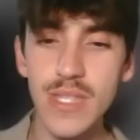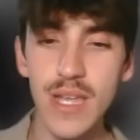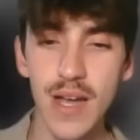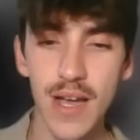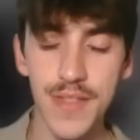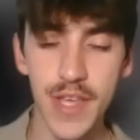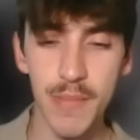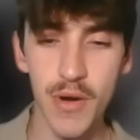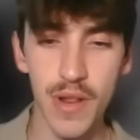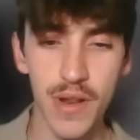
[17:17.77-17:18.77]
the
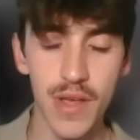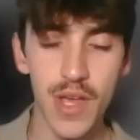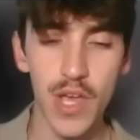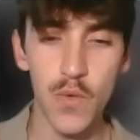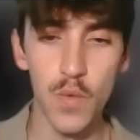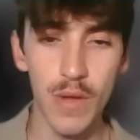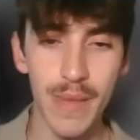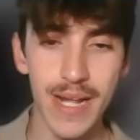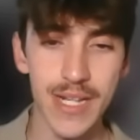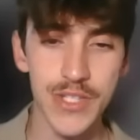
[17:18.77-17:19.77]
opponent will
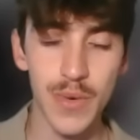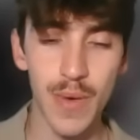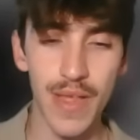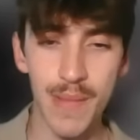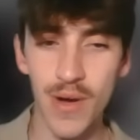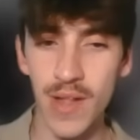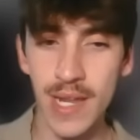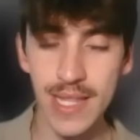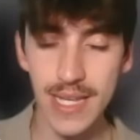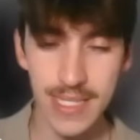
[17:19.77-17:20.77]
make it to a Weather Ball, and
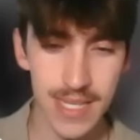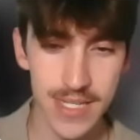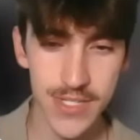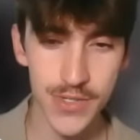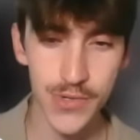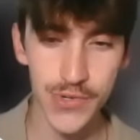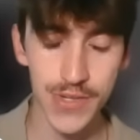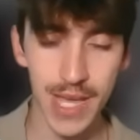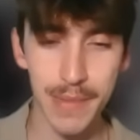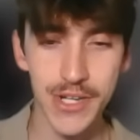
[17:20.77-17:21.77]
at least this is neutral
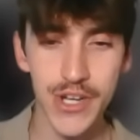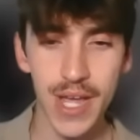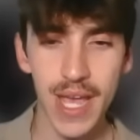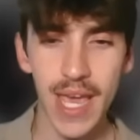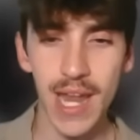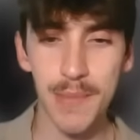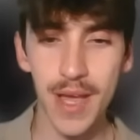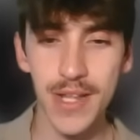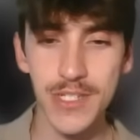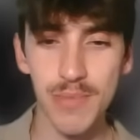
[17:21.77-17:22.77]
damage, and I'm
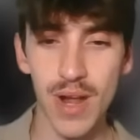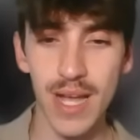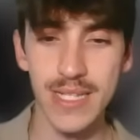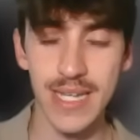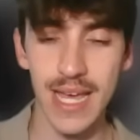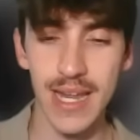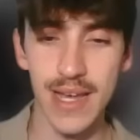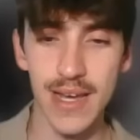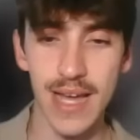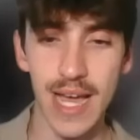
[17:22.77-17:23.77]
kind of surprised
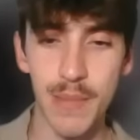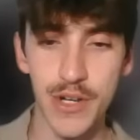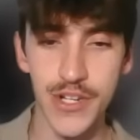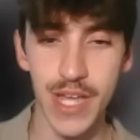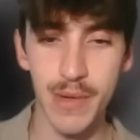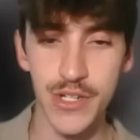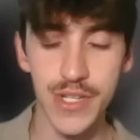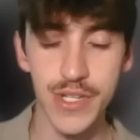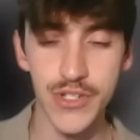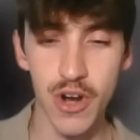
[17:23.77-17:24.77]
at how much damage
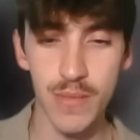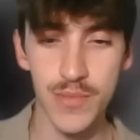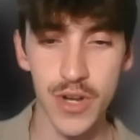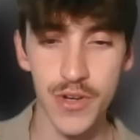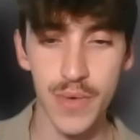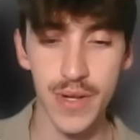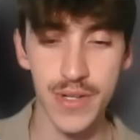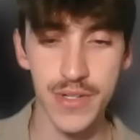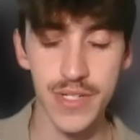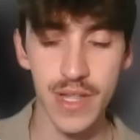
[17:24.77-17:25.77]
these charms are doing
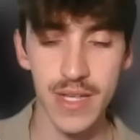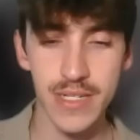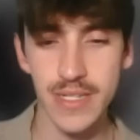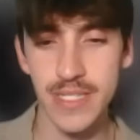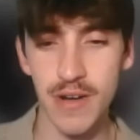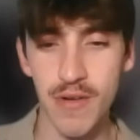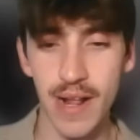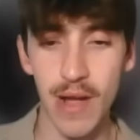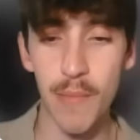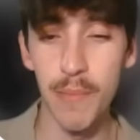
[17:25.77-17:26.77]
to Steelix, considering
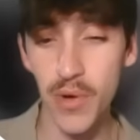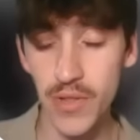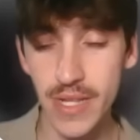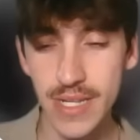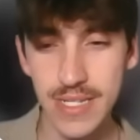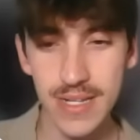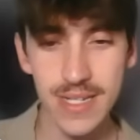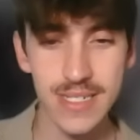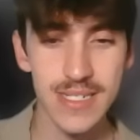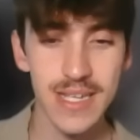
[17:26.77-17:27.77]
how bulky
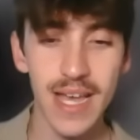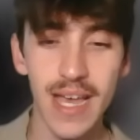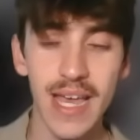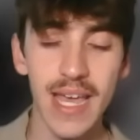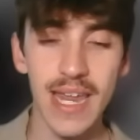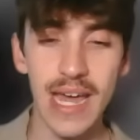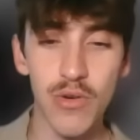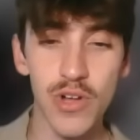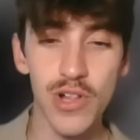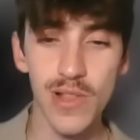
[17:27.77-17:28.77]
Steelix is and how
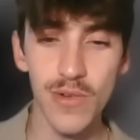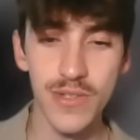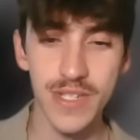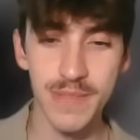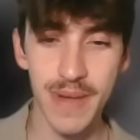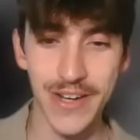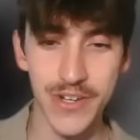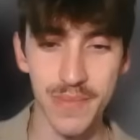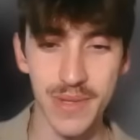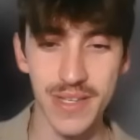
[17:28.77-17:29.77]
close this
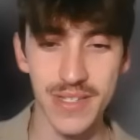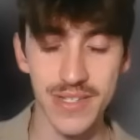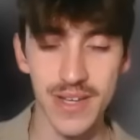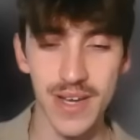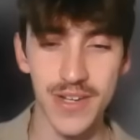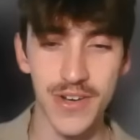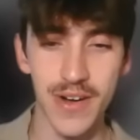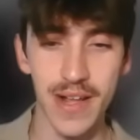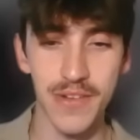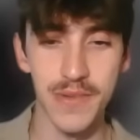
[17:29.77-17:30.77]
matchup is
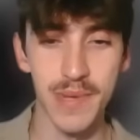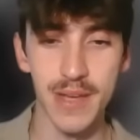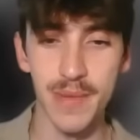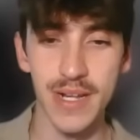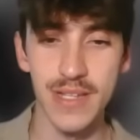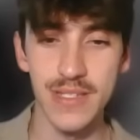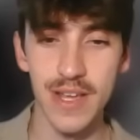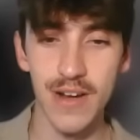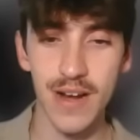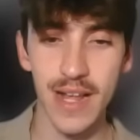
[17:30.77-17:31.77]
turning out to be, because
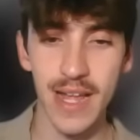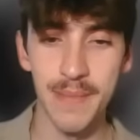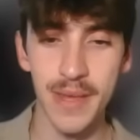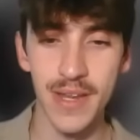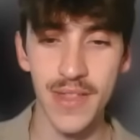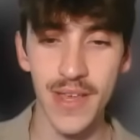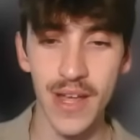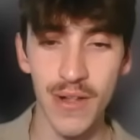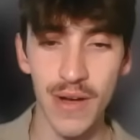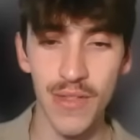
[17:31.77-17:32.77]
they're going to get me into the
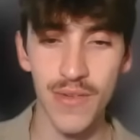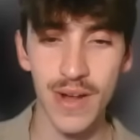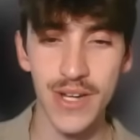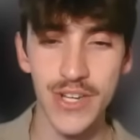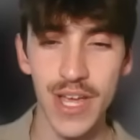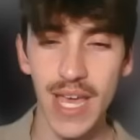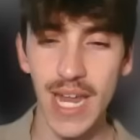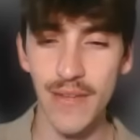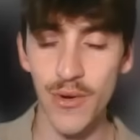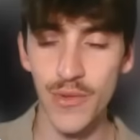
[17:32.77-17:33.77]
yellow health range, and
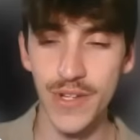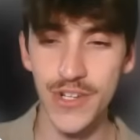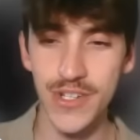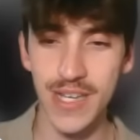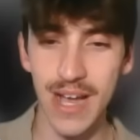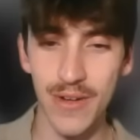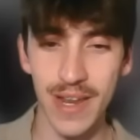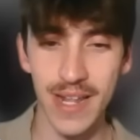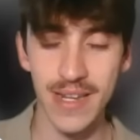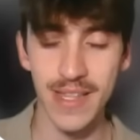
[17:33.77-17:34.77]
I'm only just now
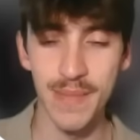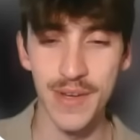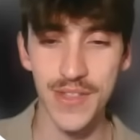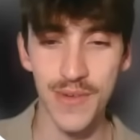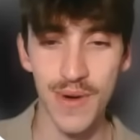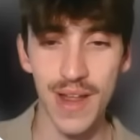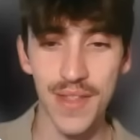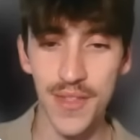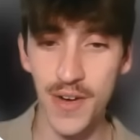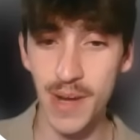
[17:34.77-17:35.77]
getting them into the red.
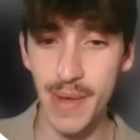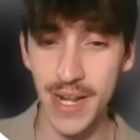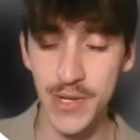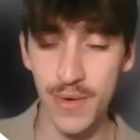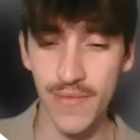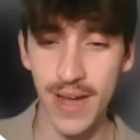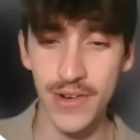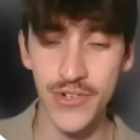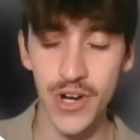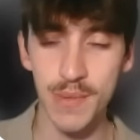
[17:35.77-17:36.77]
They're going to make it to a final
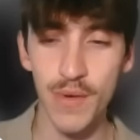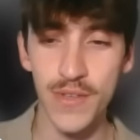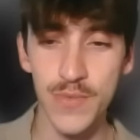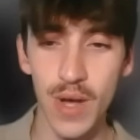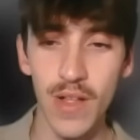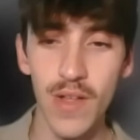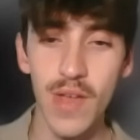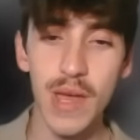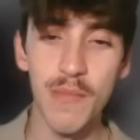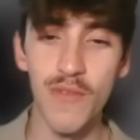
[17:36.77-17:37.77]
charge move as well
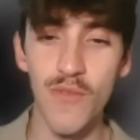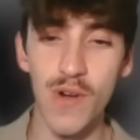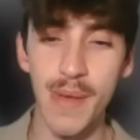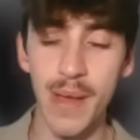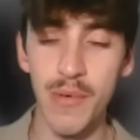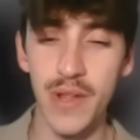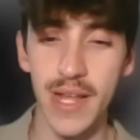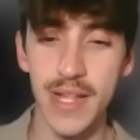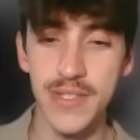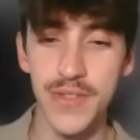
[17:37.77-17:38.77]
before I'm able to
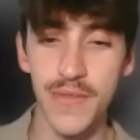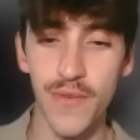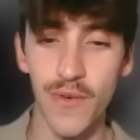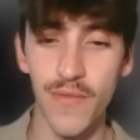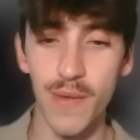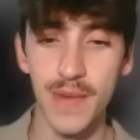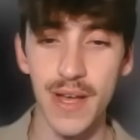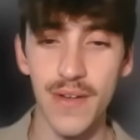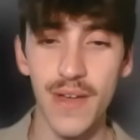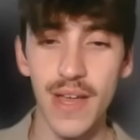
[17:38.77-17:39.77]
get to the full farm
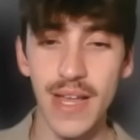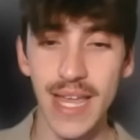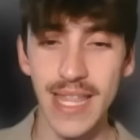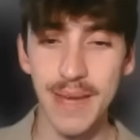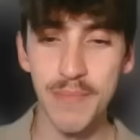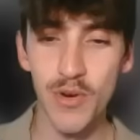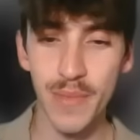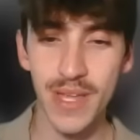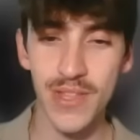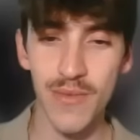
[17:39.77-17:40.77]
down. Can they put
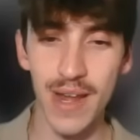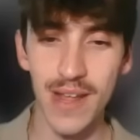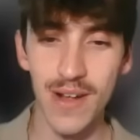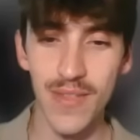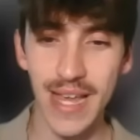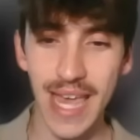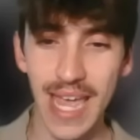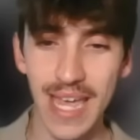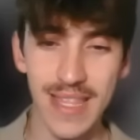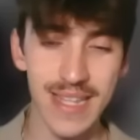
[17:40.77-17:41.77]
me in the red here? They
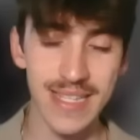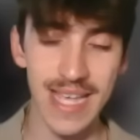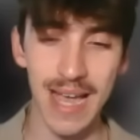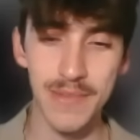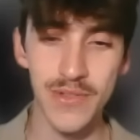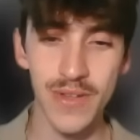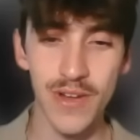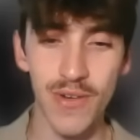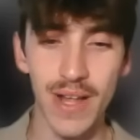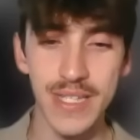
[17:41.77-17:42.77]
can. That is absolutely
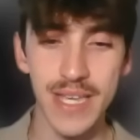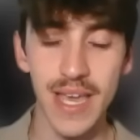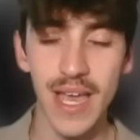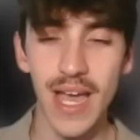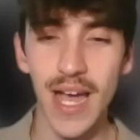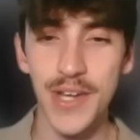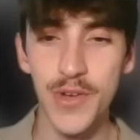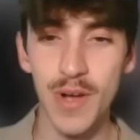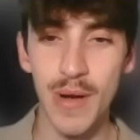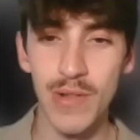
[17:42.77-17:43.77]
crazy. I do
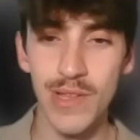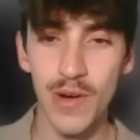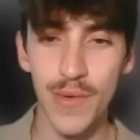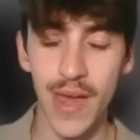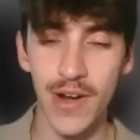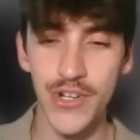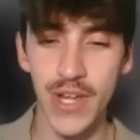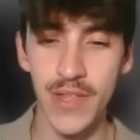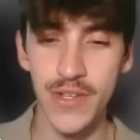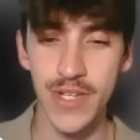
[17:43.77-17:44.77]
come out loaded with energy,
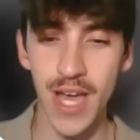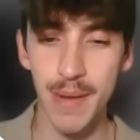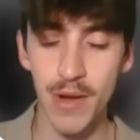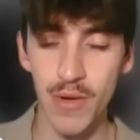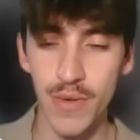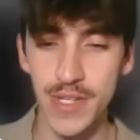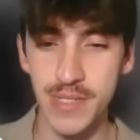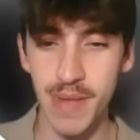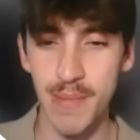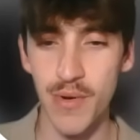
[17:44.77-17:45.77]
and there's got to be a reason
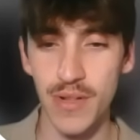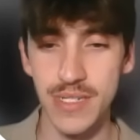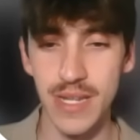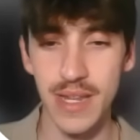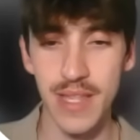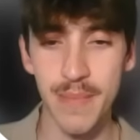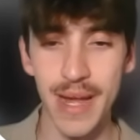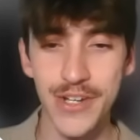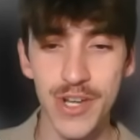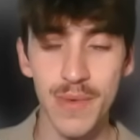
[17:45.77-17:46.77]
my opponent stayed in that
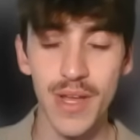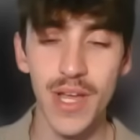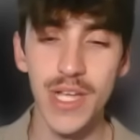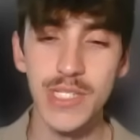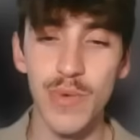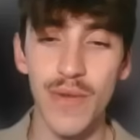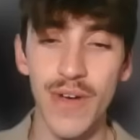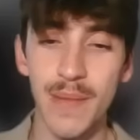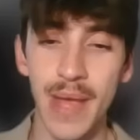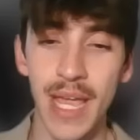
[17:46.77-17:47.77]
matchup. So if
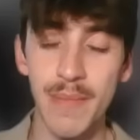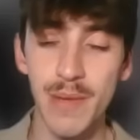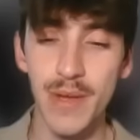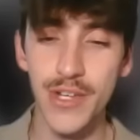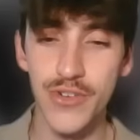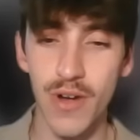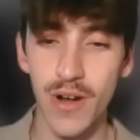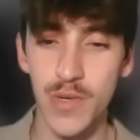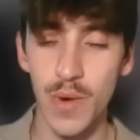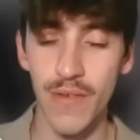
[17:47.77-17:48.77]
I'm ABB strong
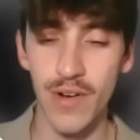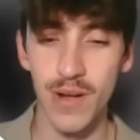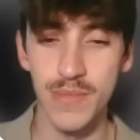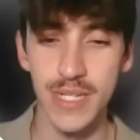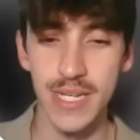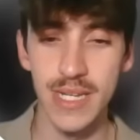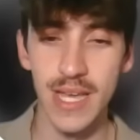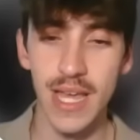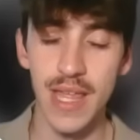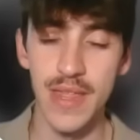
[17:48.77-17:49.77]
to whatever comes in,
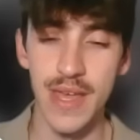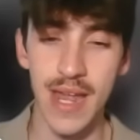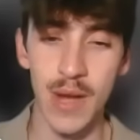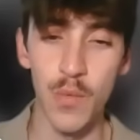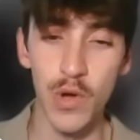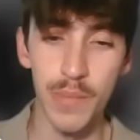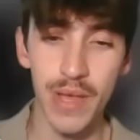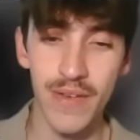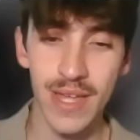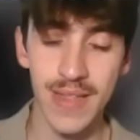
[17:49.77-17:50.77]
then I will
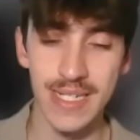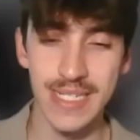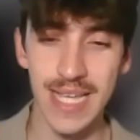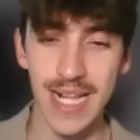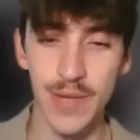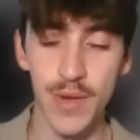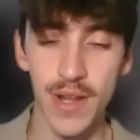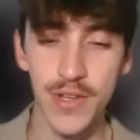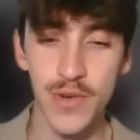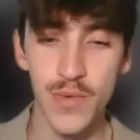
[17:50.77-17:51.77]
pivot, and that's exactly what I
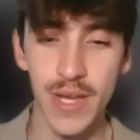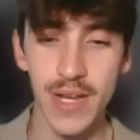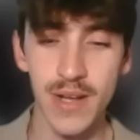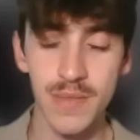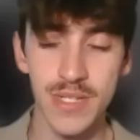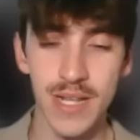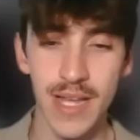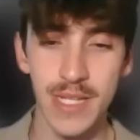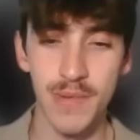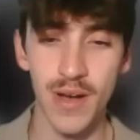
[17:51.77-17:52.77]
do. In comes the
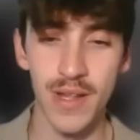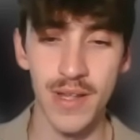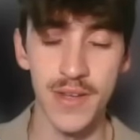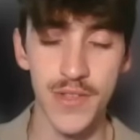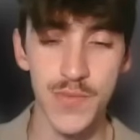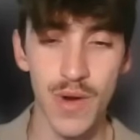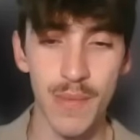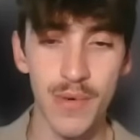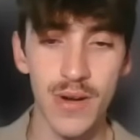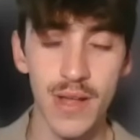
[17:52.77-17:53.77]
Golisopod into the
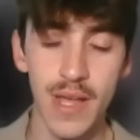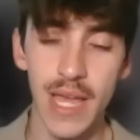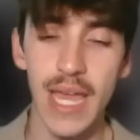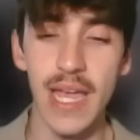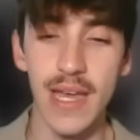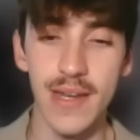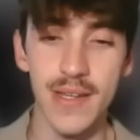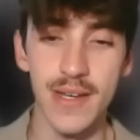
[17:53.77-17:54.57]
Swampert, and